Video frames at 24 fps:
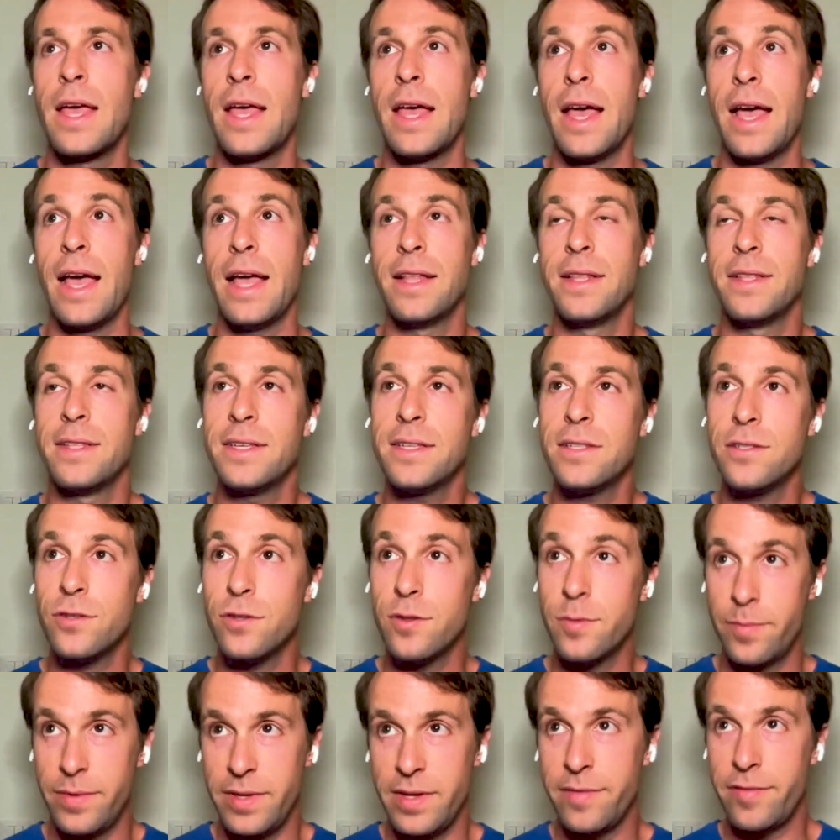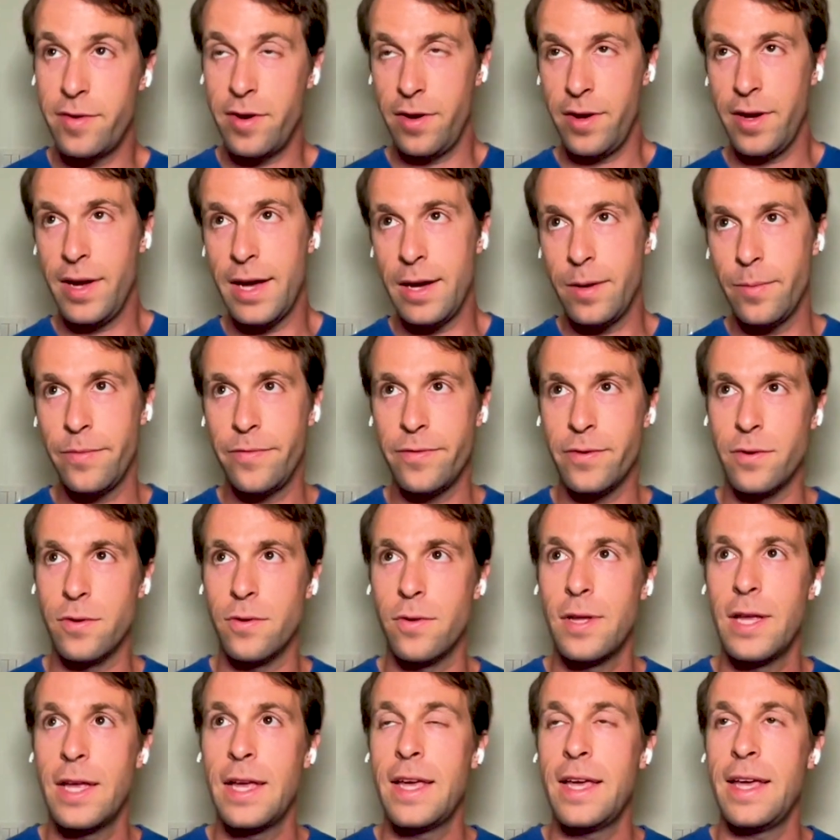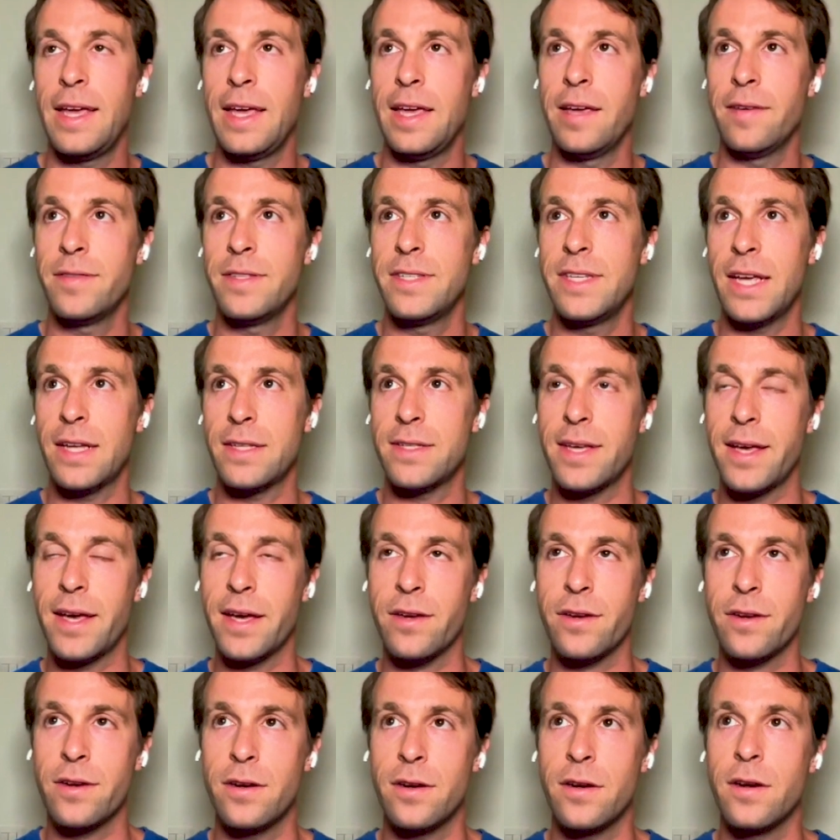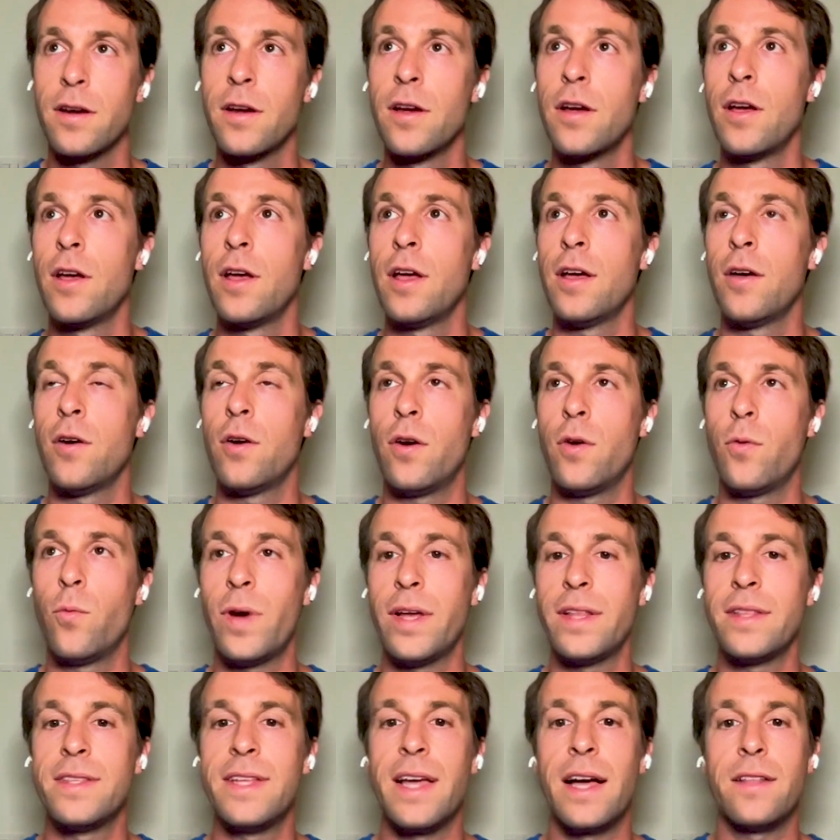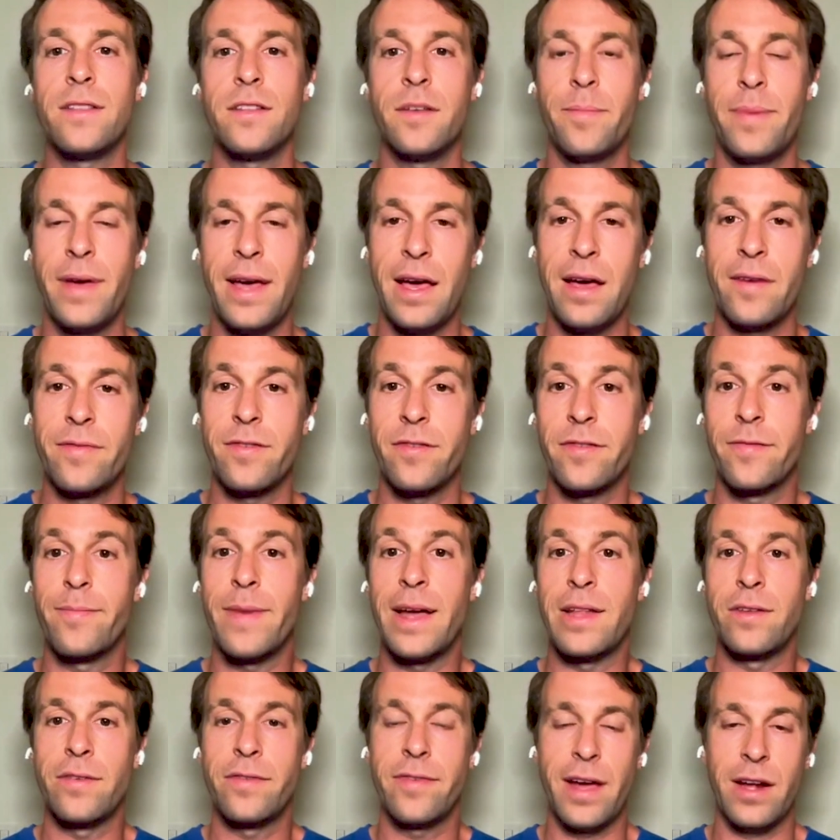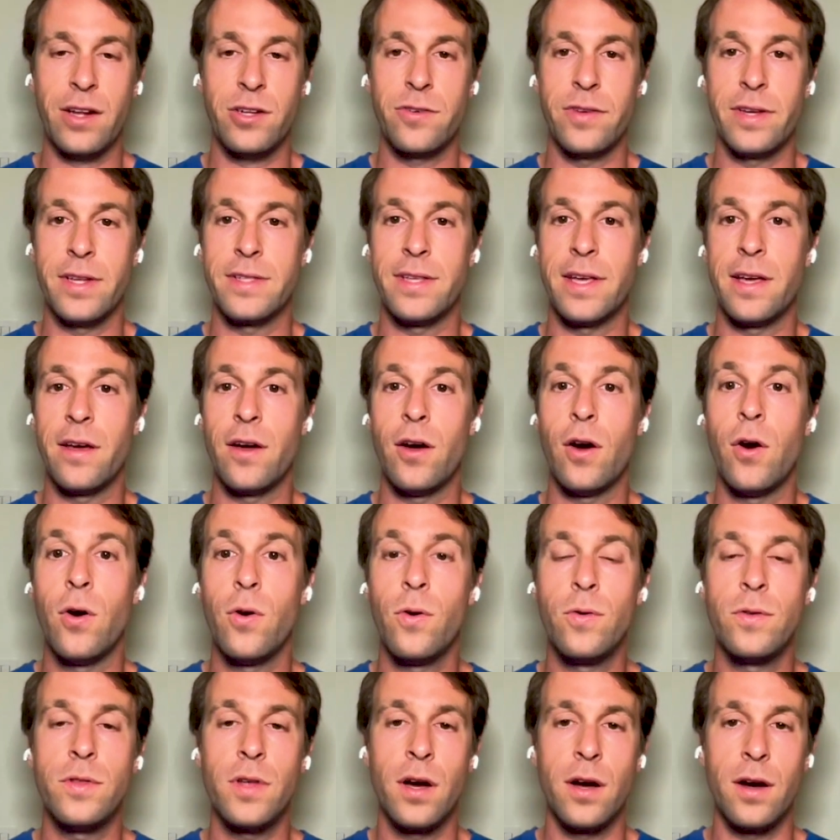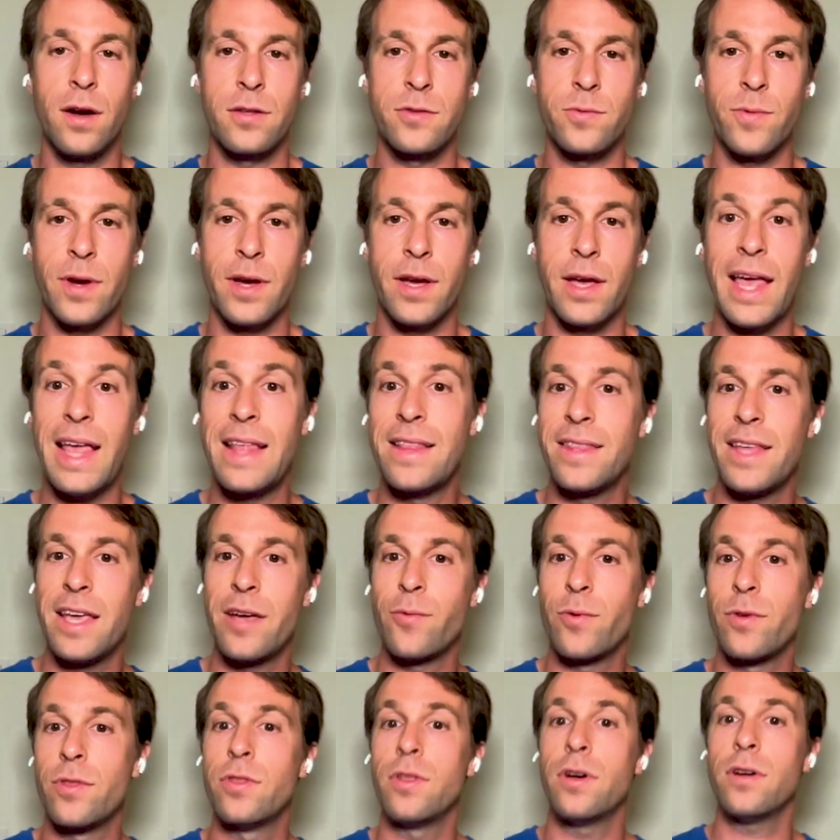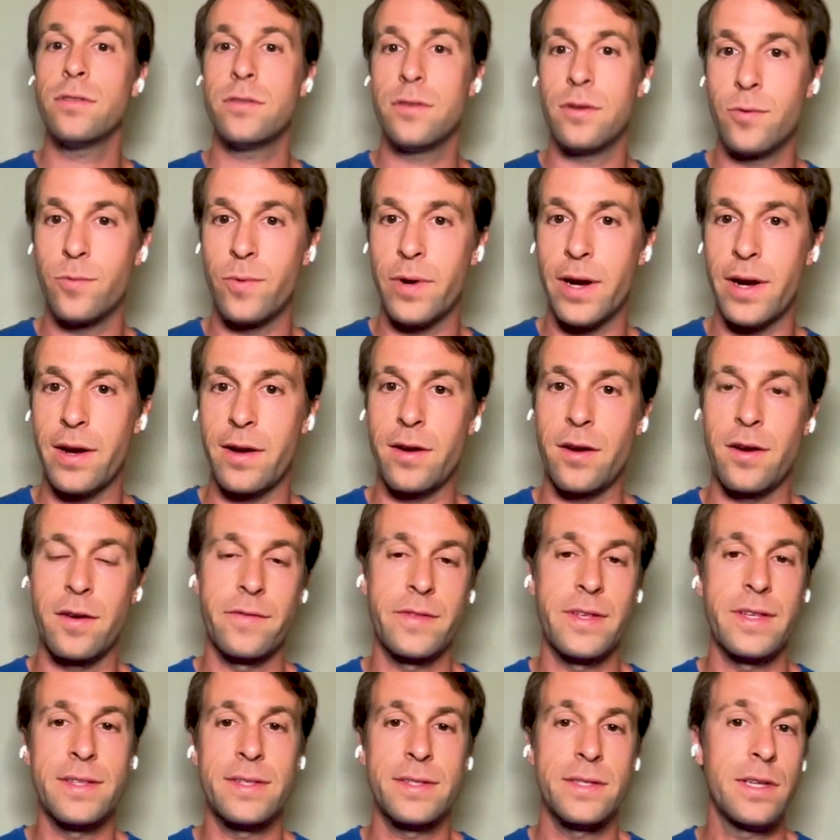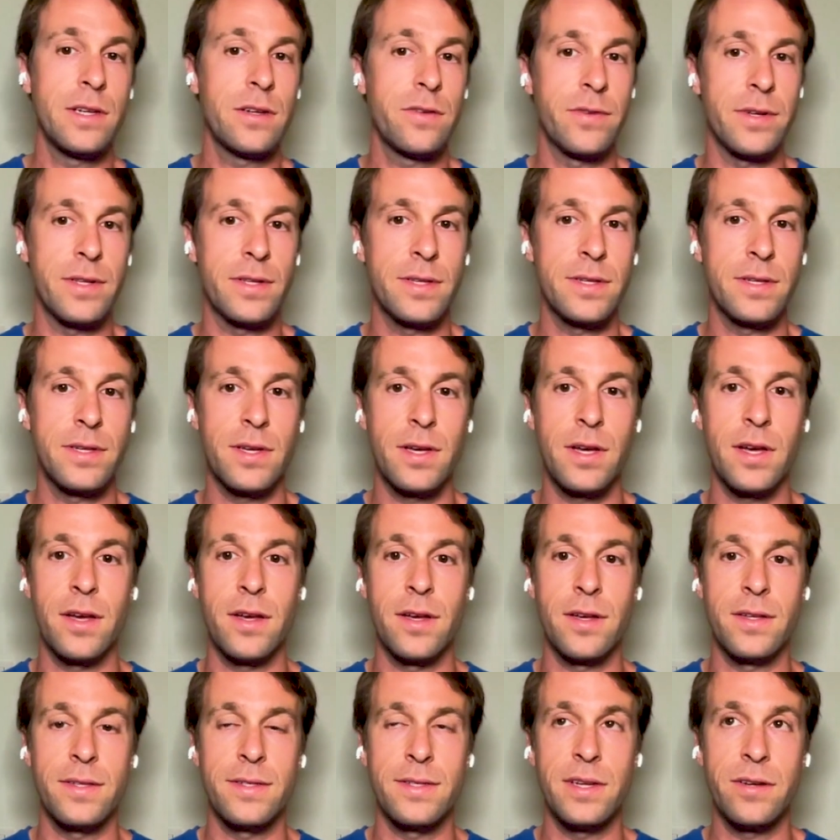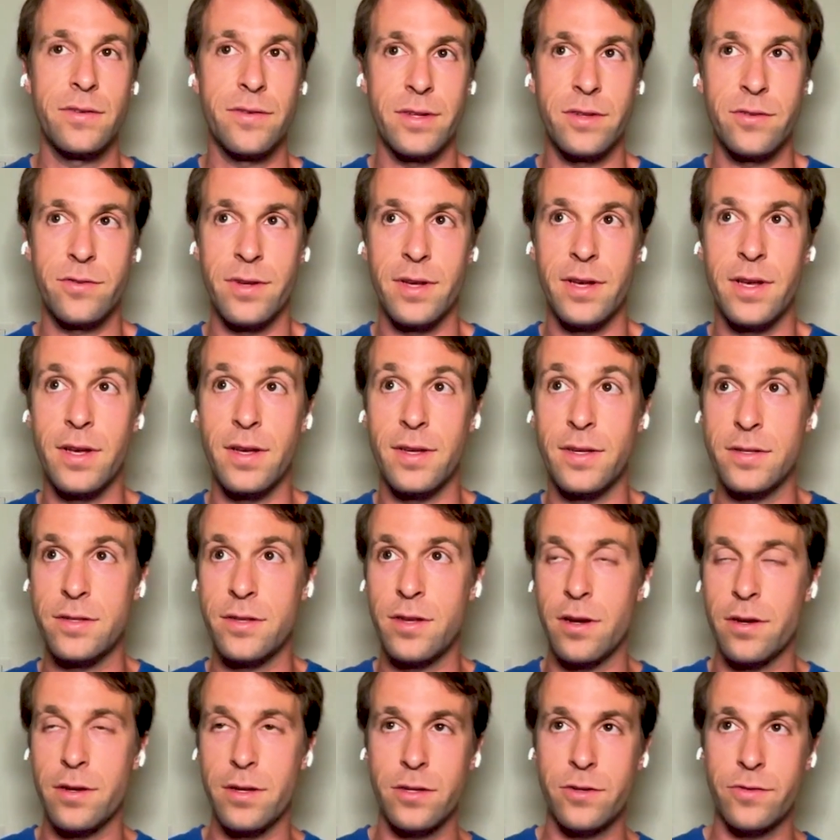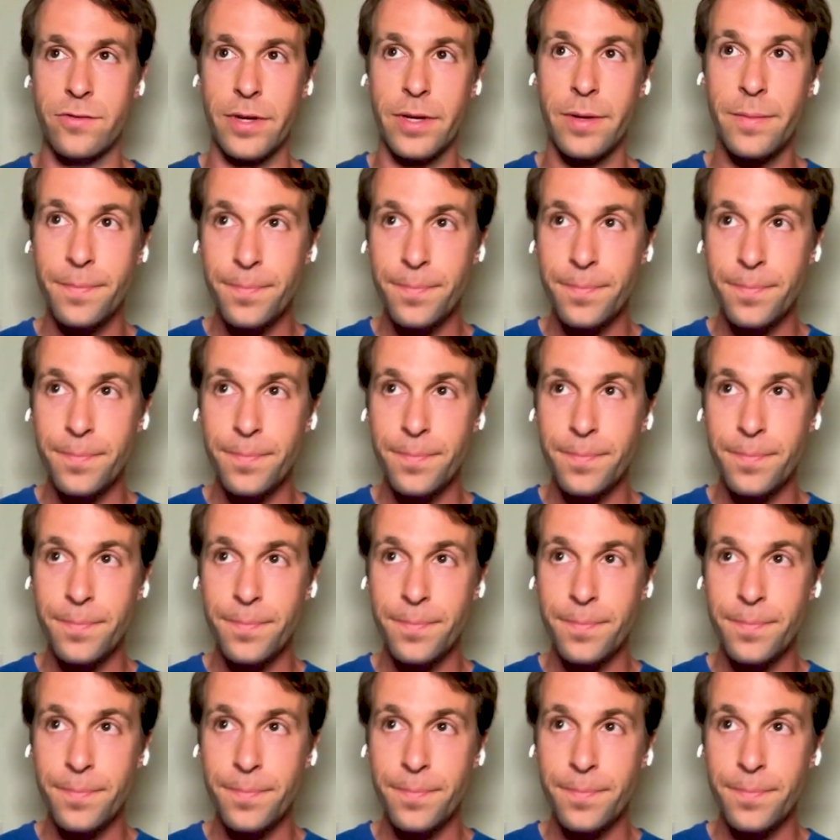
And this could be very helpful if the attacker went down the path of manufacturing their own hardware and they were not aware of this secret, uh, secret uh, circuitry.